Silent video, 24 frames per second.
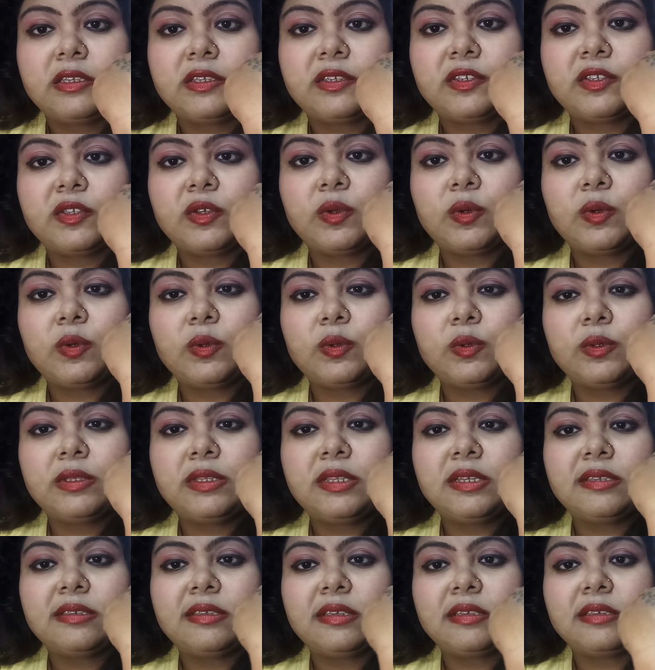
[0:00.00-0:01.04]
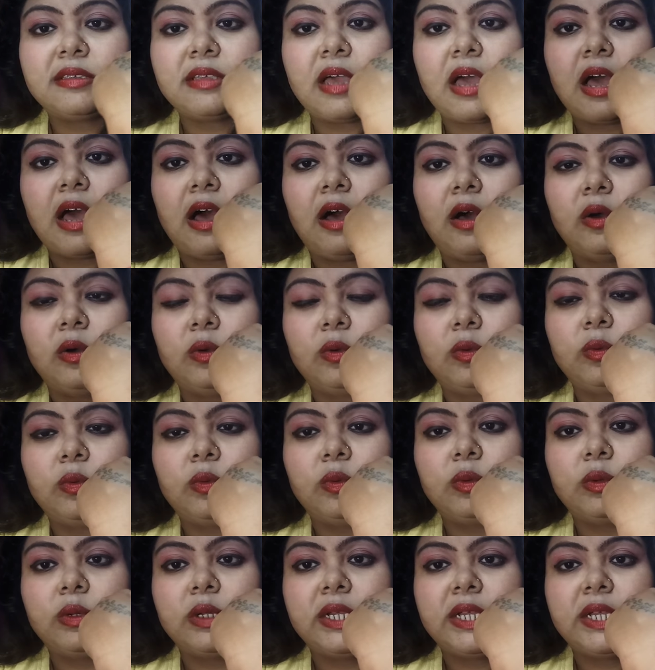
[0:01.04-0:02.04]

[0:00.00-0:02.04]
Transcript: So this is how